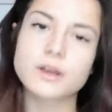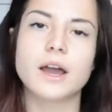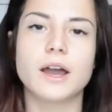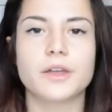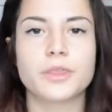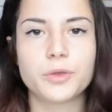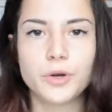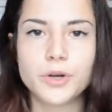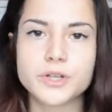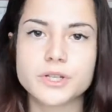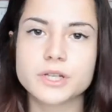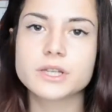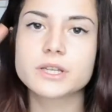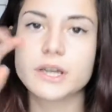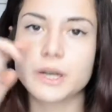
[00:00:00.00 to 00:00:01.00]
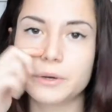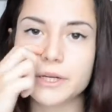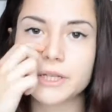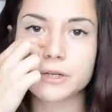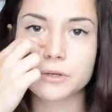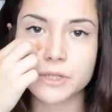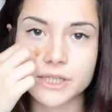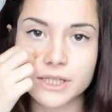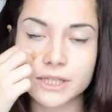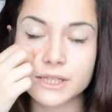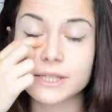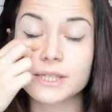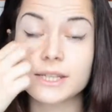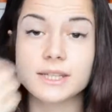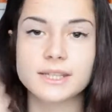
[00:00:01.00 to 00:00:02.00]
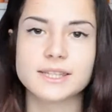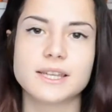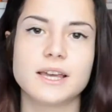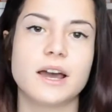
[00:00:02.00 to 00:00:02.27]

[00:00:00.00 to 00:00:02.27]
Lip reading: A third characteristic is